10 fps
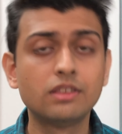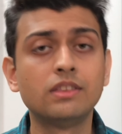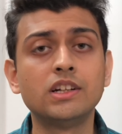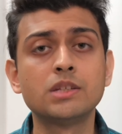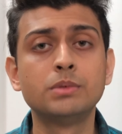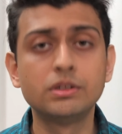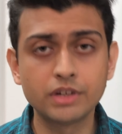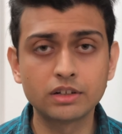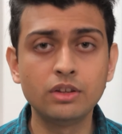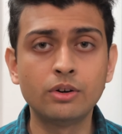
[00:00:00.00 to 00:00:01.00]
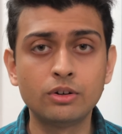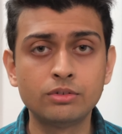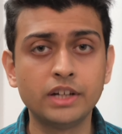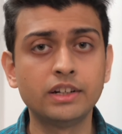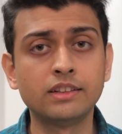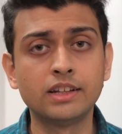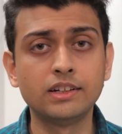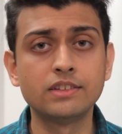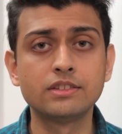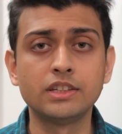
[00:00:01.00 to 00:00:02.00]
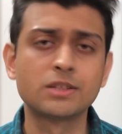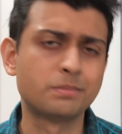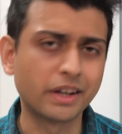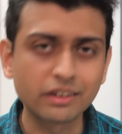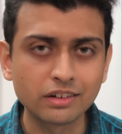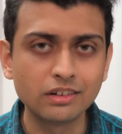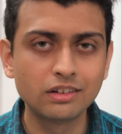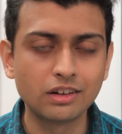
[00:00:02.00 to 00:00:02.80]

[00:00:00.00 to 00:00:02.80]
That is perfectly all right, and that is expected.